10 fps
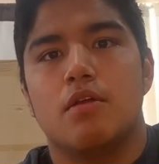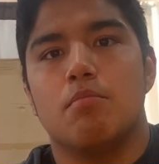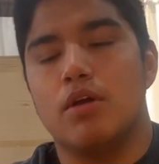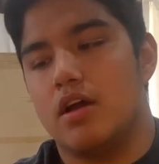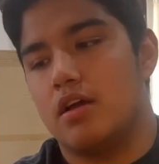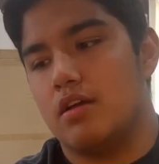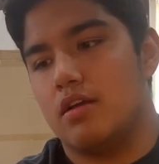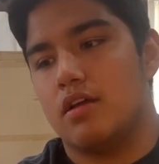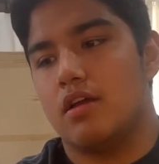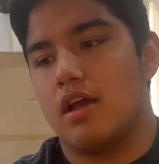But
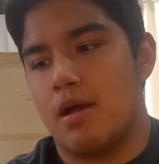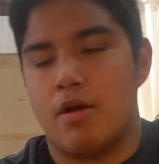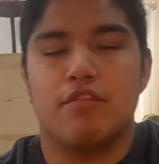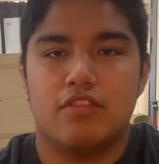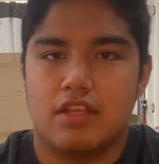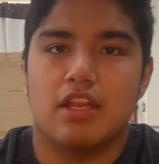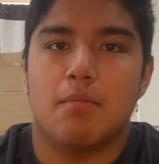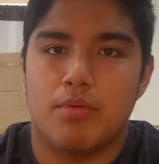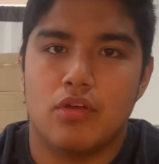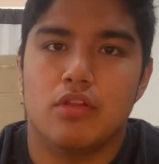I'm obviously going to
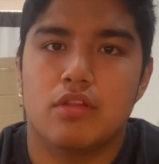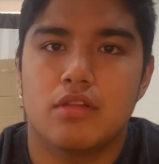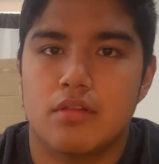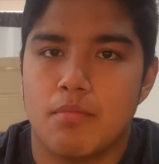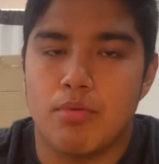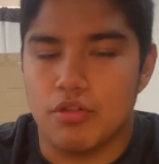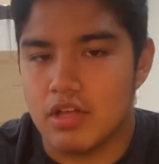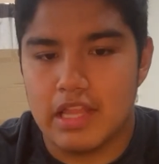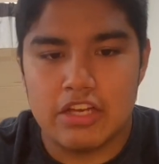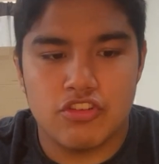build both
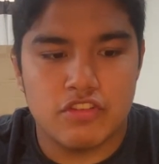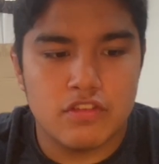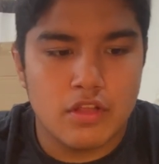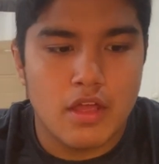collections.